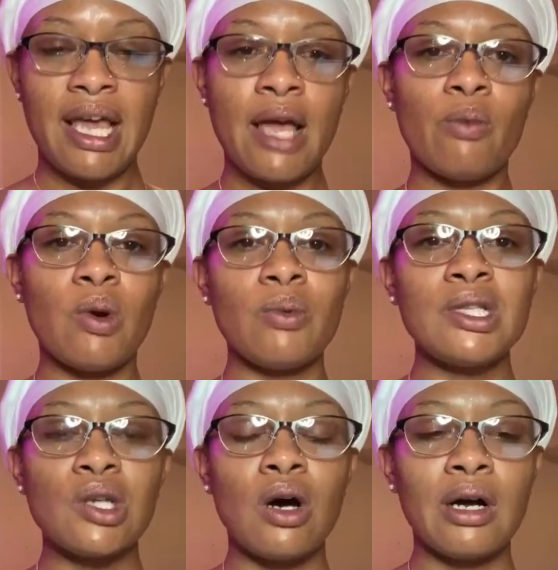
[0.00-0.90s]
And when we
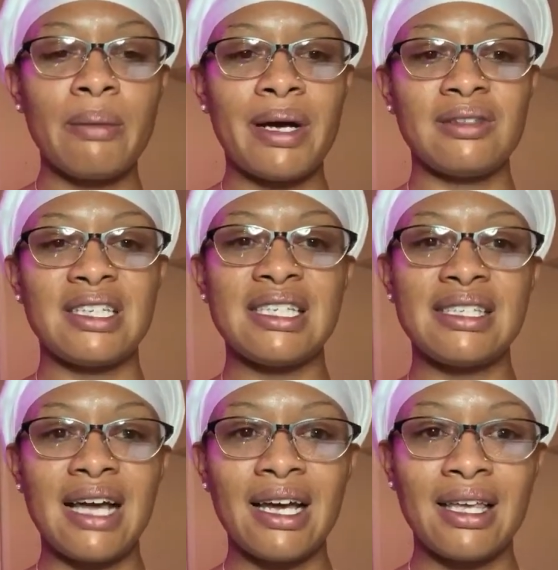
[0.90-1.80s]
talk about this
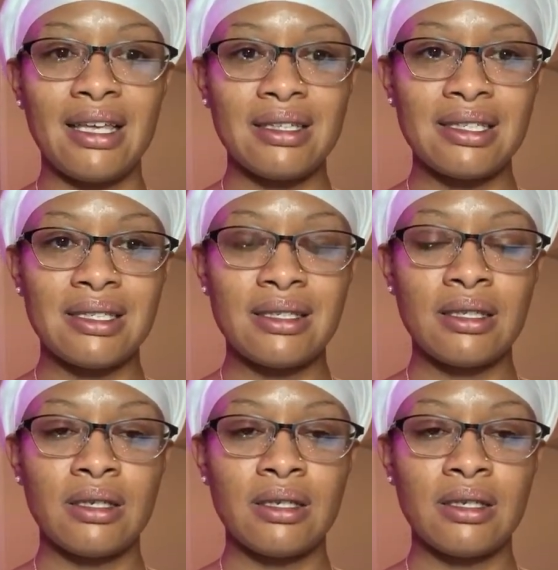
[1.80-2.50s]
science